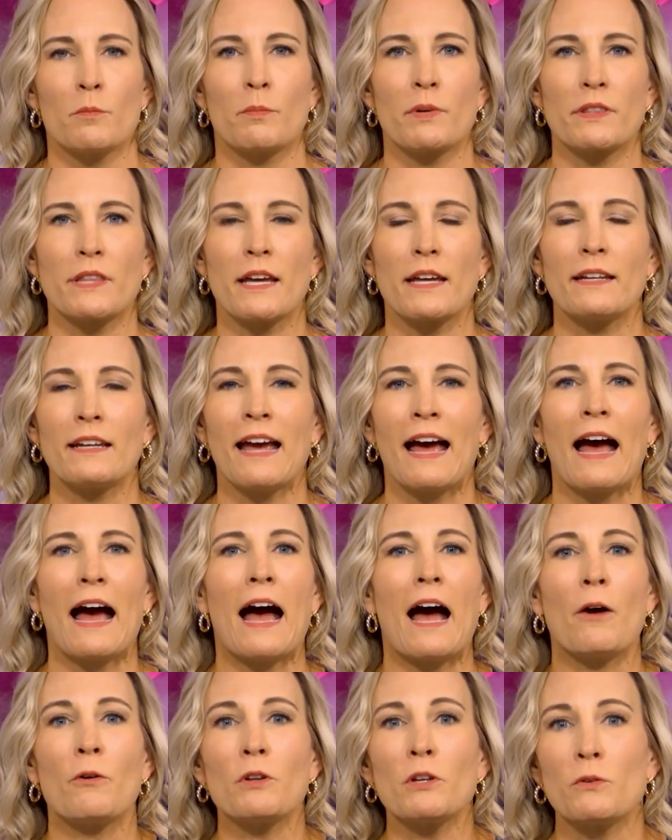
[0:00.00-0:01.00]
But then
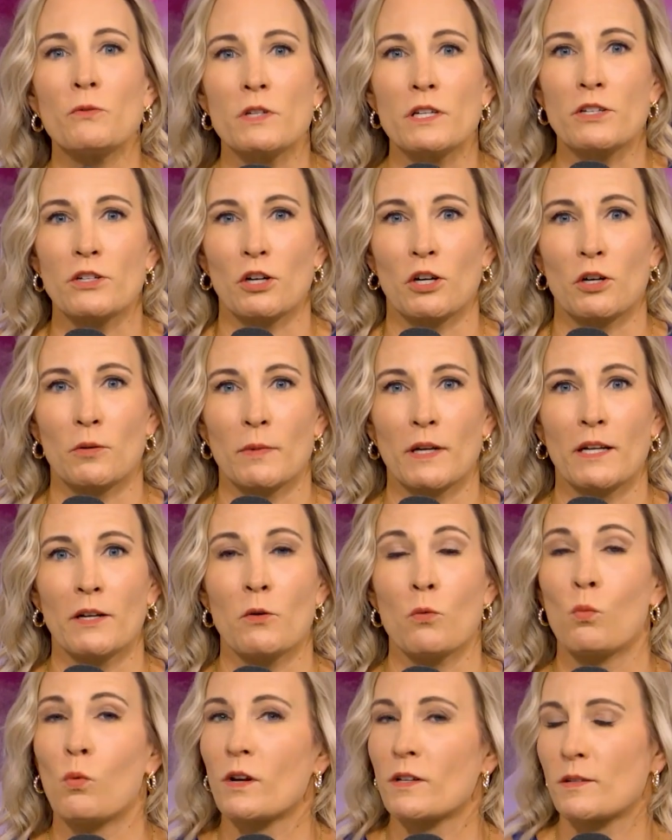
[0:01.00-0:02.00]
how do you determine
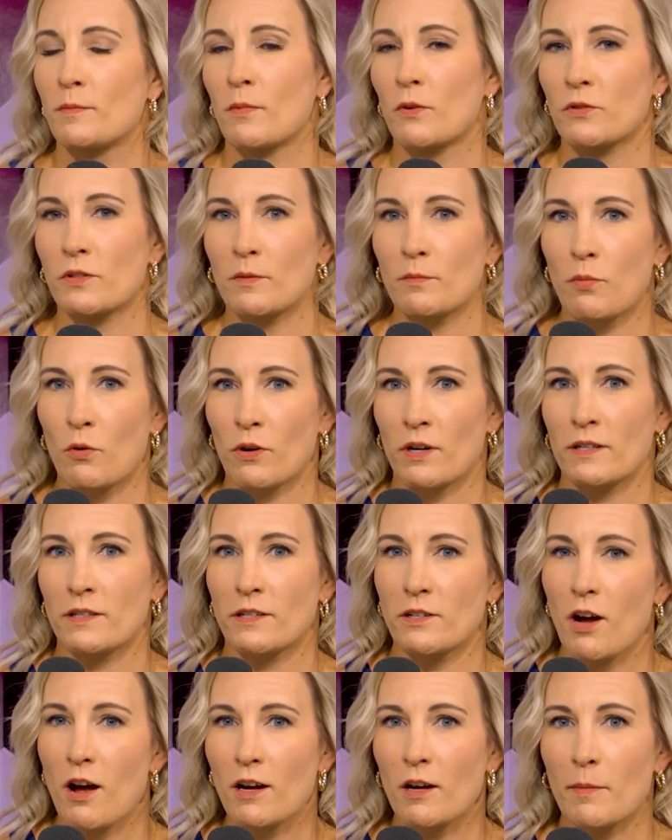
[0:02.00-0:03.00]
what's most important to
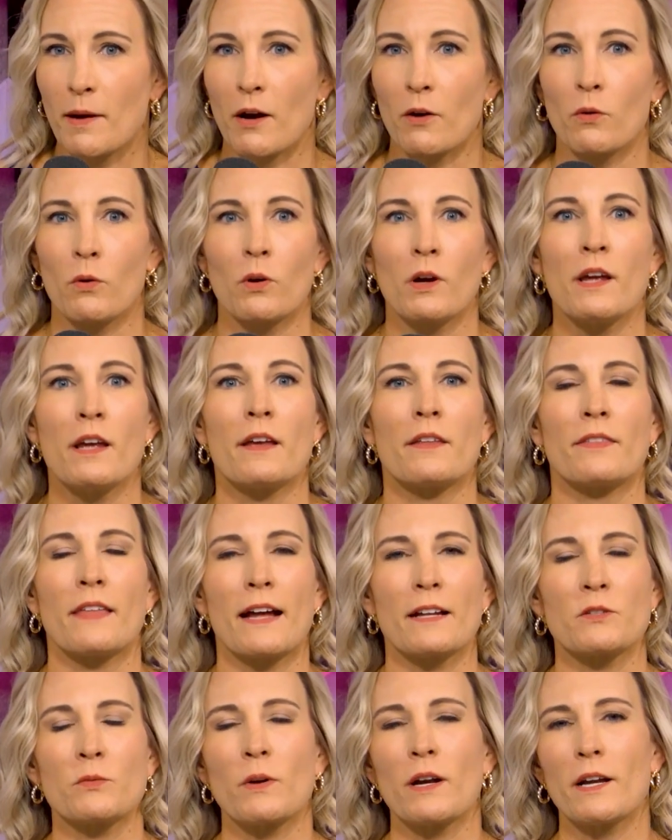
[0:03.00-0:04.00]
talk about?
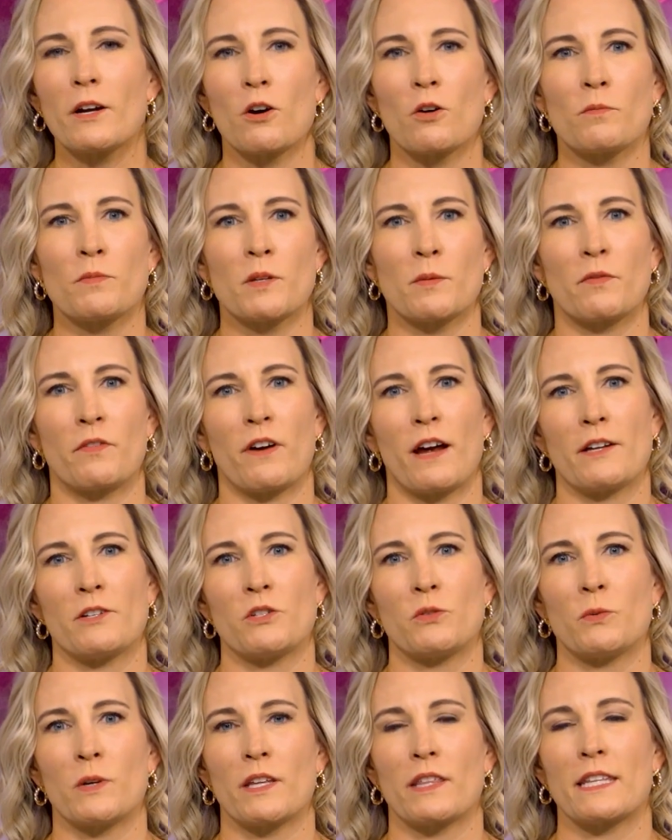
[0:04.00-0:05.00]
That's what I hope to provide
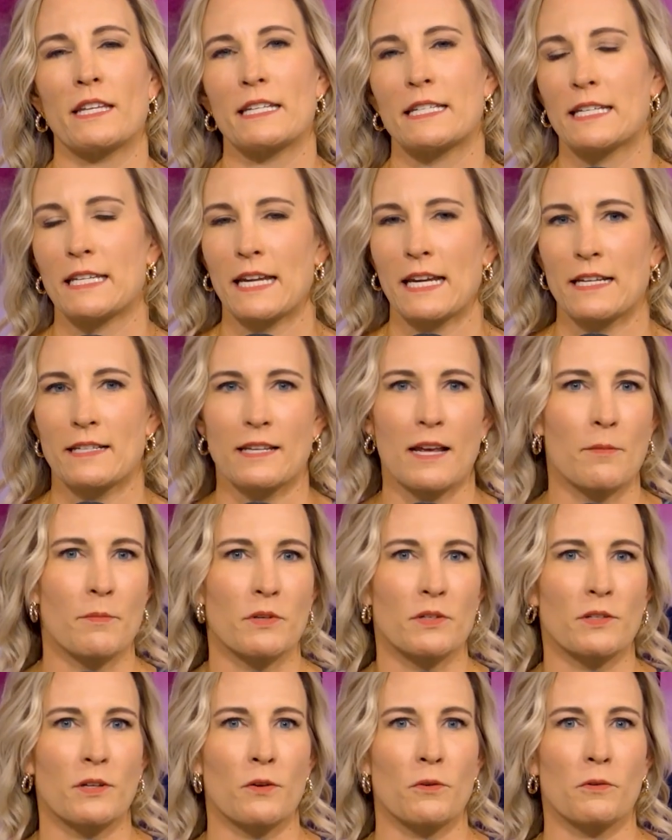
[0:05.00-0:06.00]
you with in today's
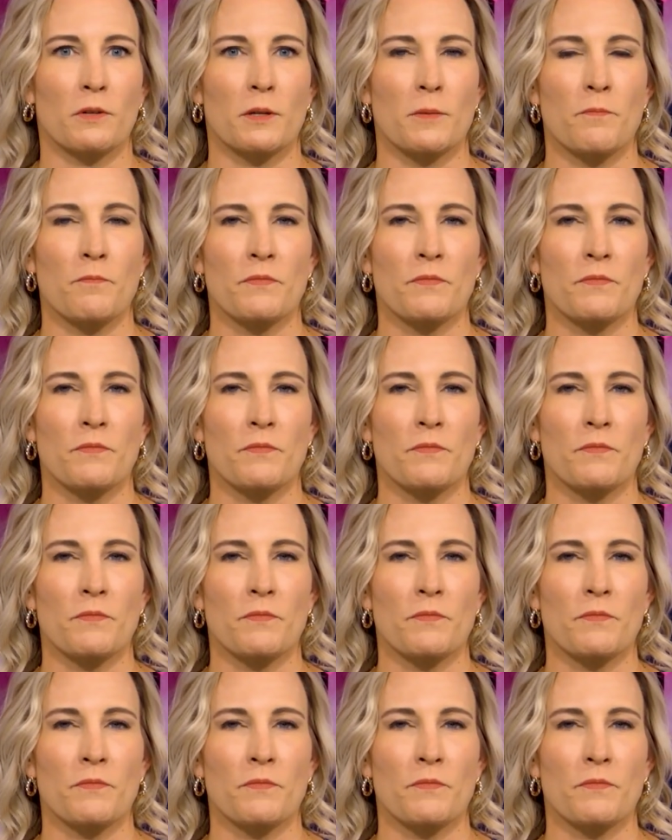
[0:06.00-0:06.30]
episode.